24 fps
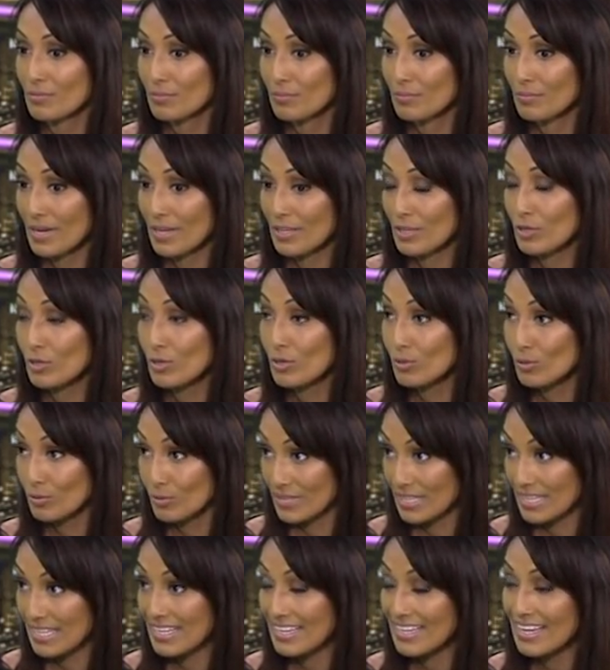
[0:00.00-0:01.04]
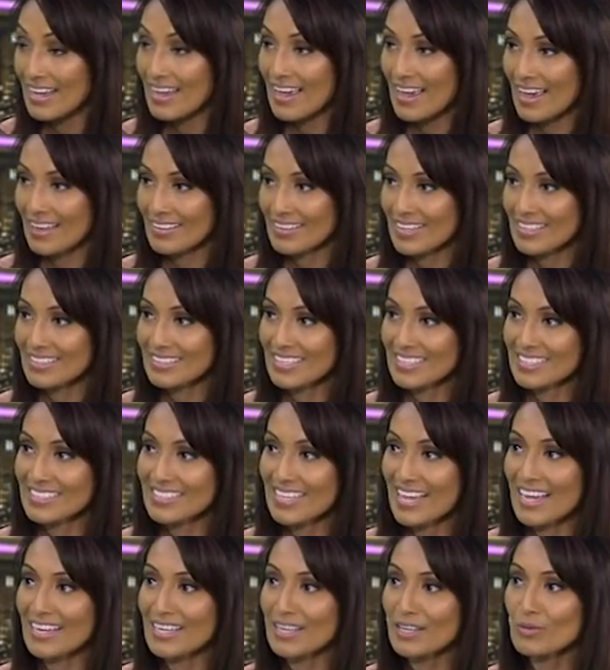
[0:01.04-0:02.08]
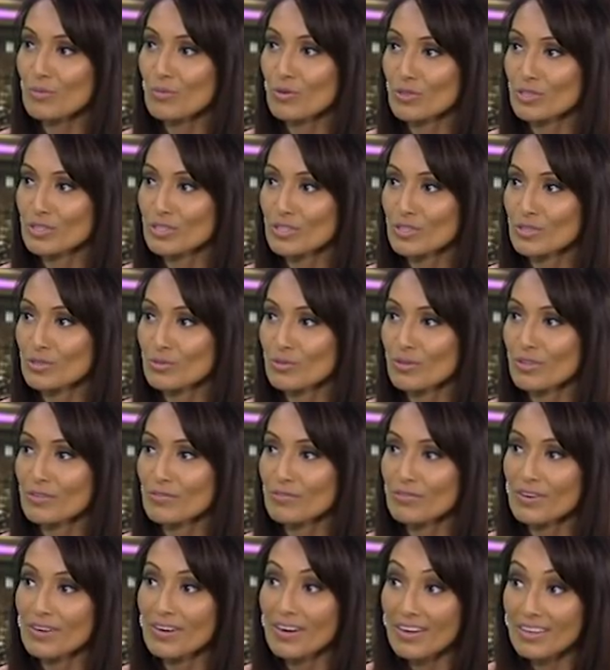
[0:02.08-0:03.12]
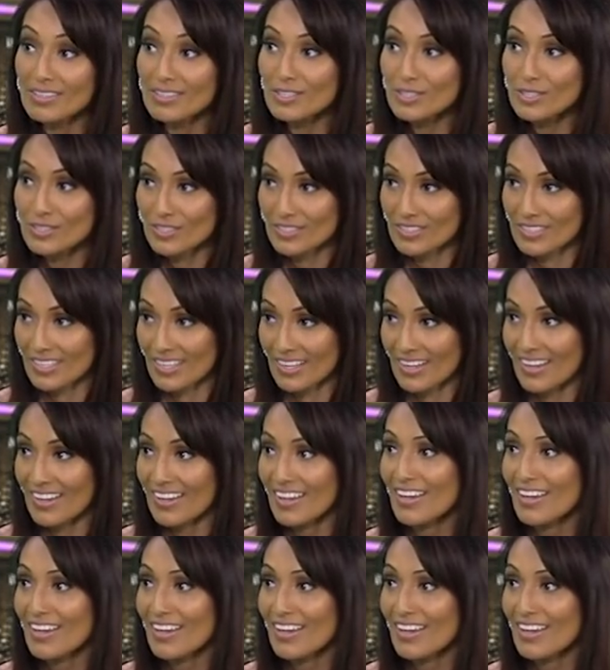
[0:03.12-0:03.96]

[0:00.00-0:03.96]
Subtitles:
by your colleague, and that's exactly what you're doing for us today.